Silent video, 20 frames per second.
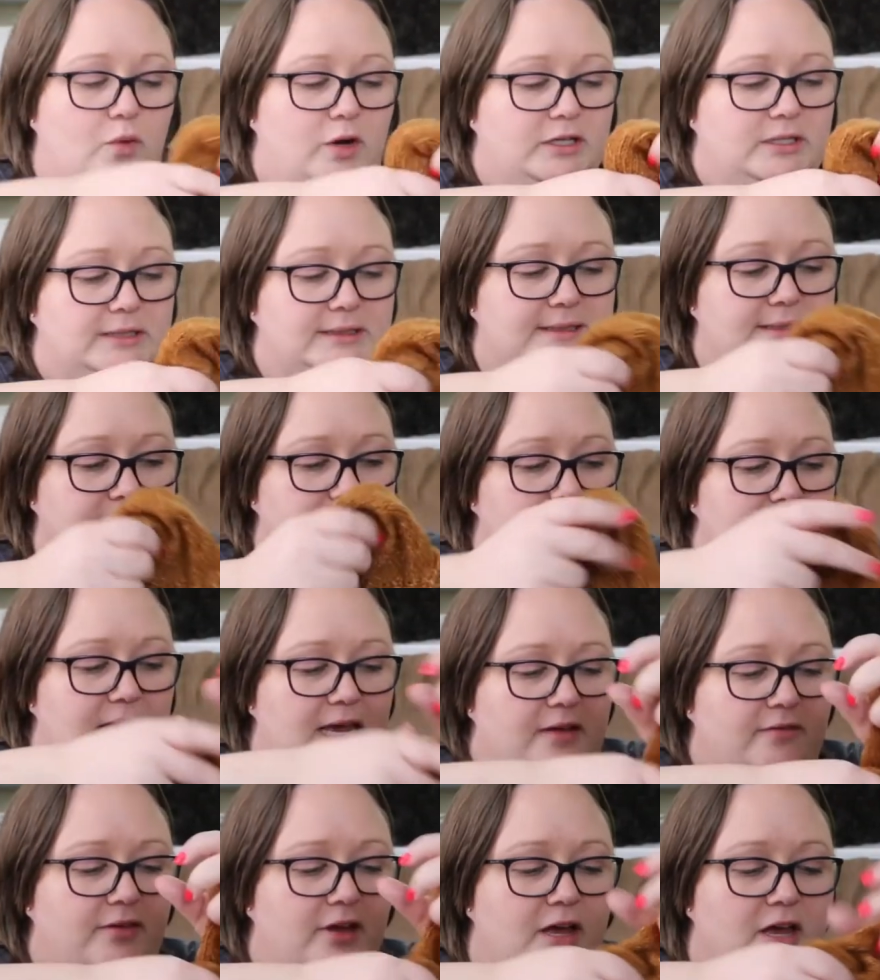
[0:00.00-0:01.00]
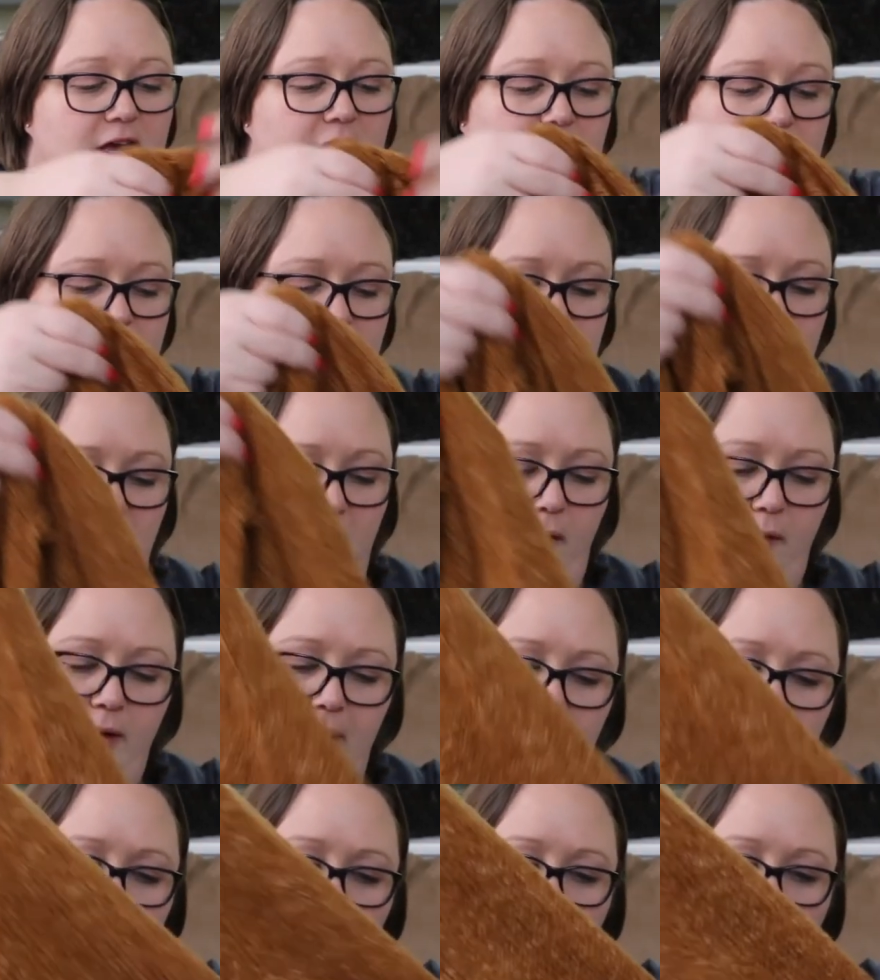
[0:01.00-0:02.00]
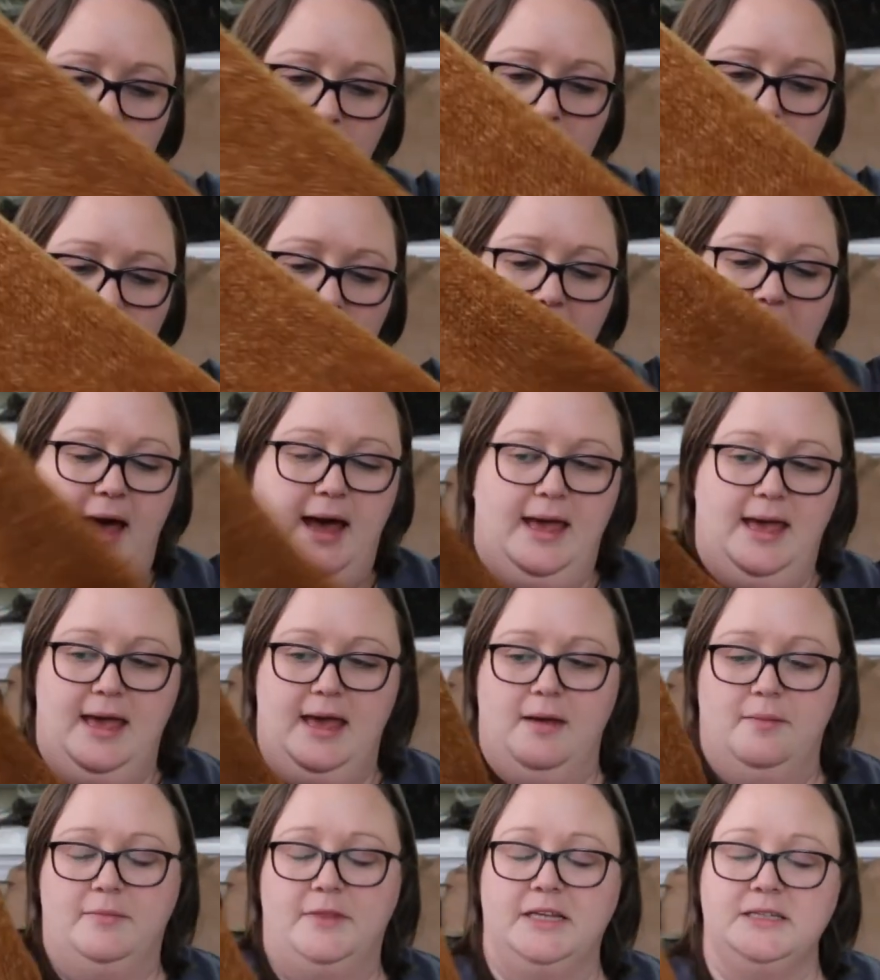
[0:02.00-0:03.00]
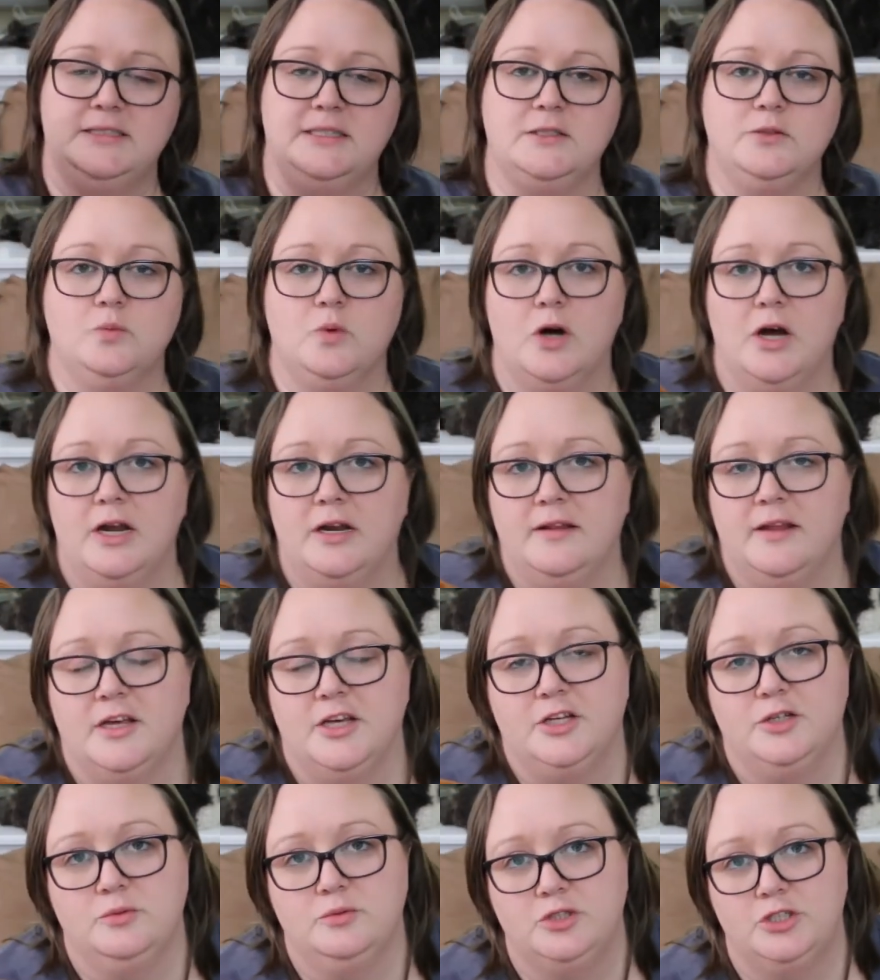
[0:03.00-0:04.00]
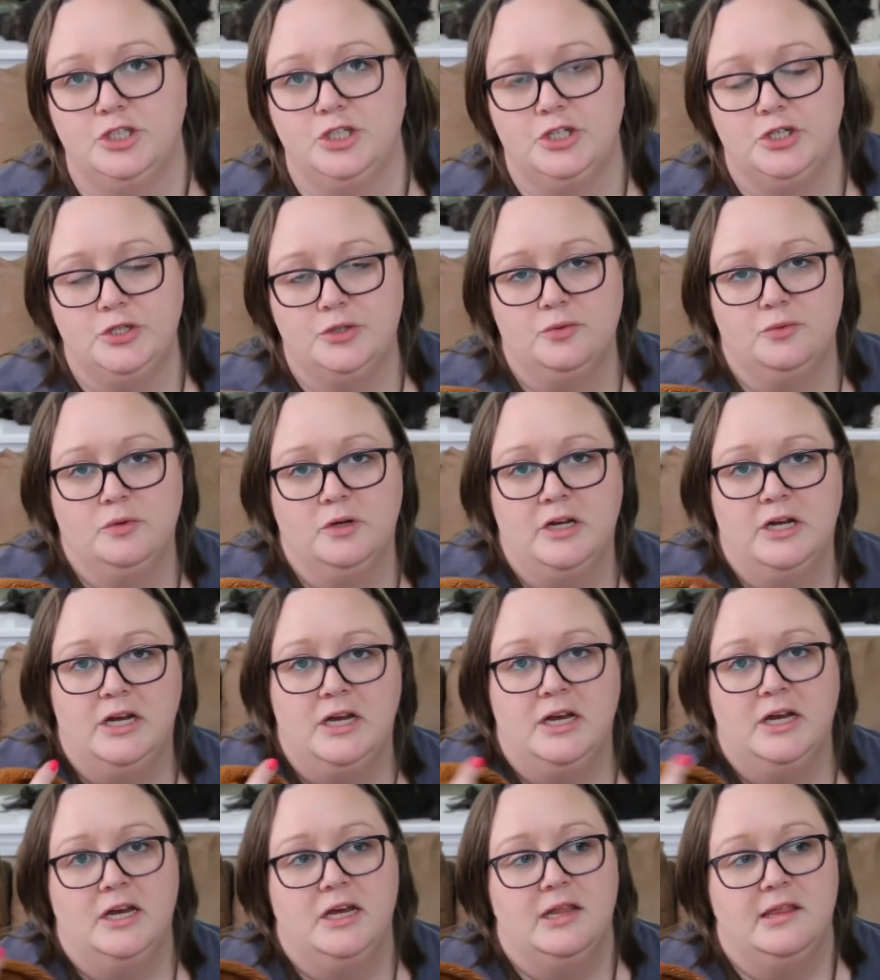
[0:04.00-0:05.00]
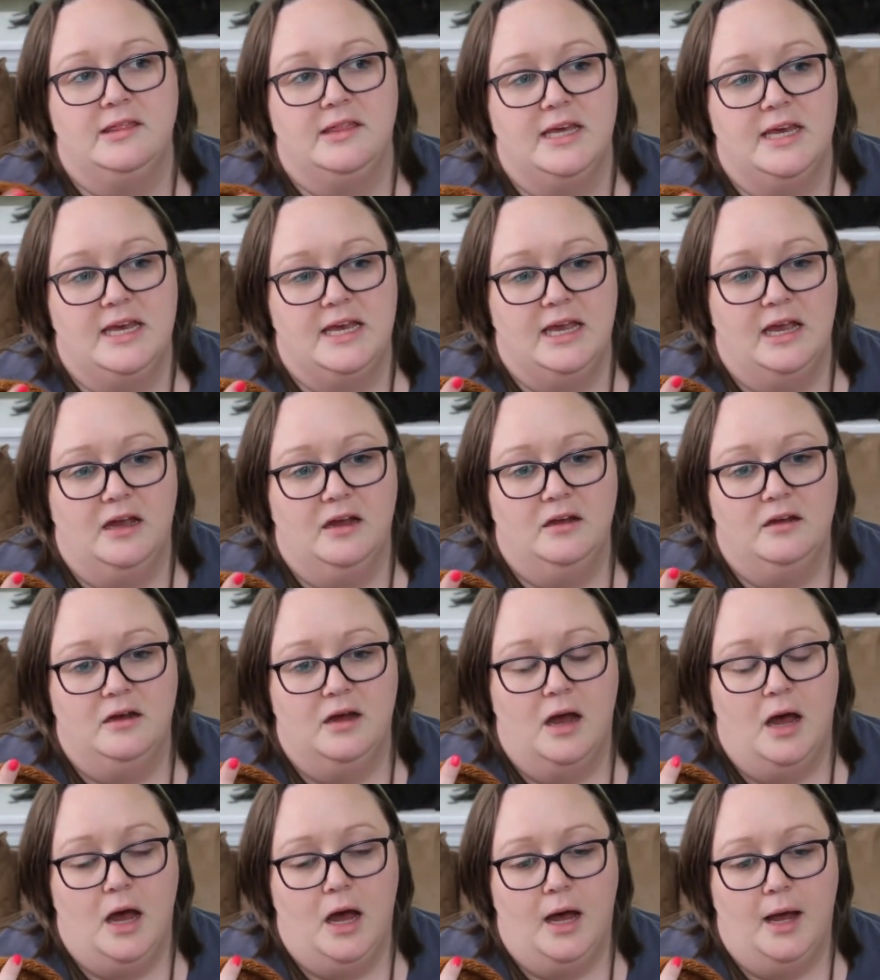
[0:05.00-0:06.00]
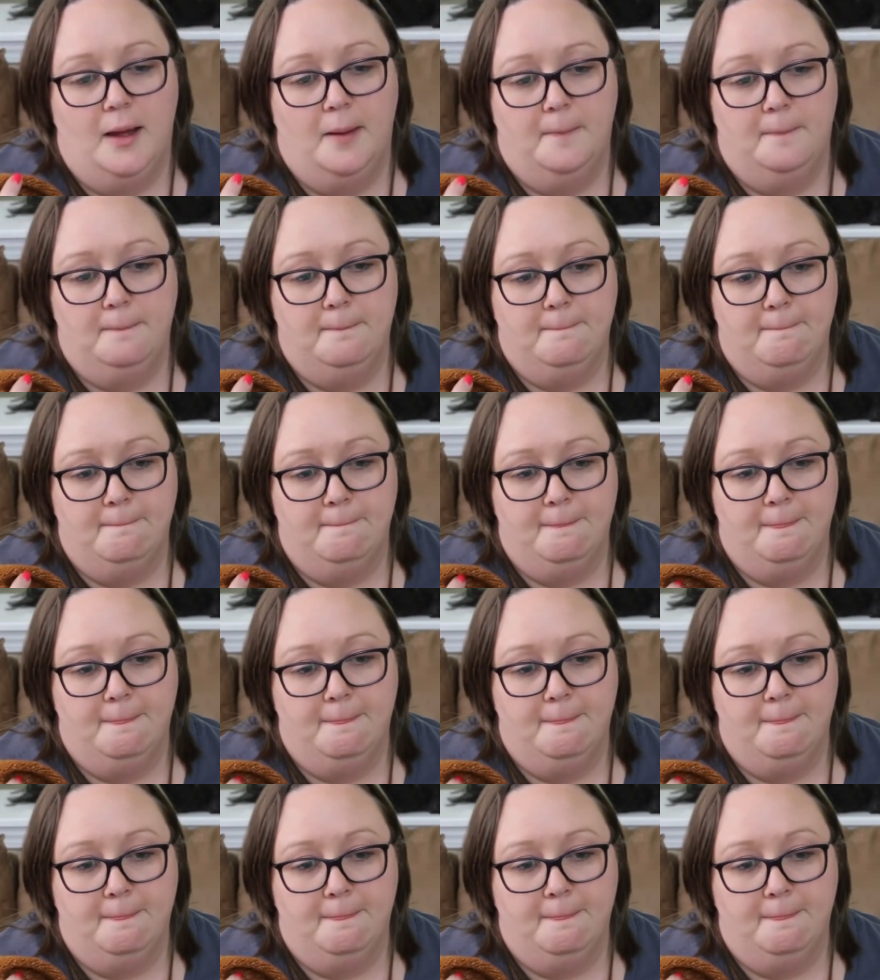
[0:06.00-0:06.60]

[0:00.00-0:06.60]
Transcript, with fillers: one sleeve so now I am this is one that you do the um